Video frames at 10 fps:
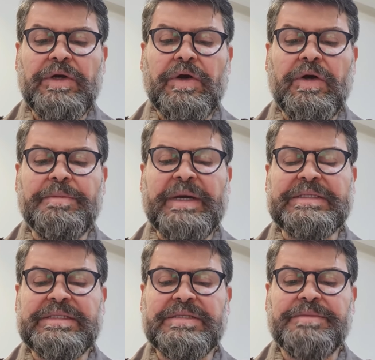all
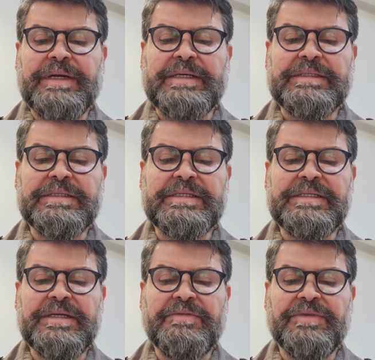participants
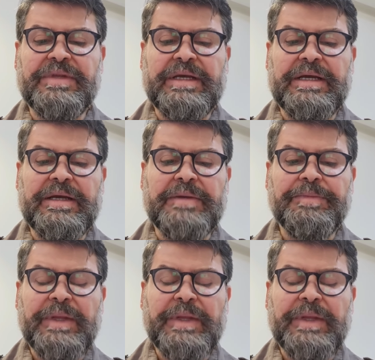received the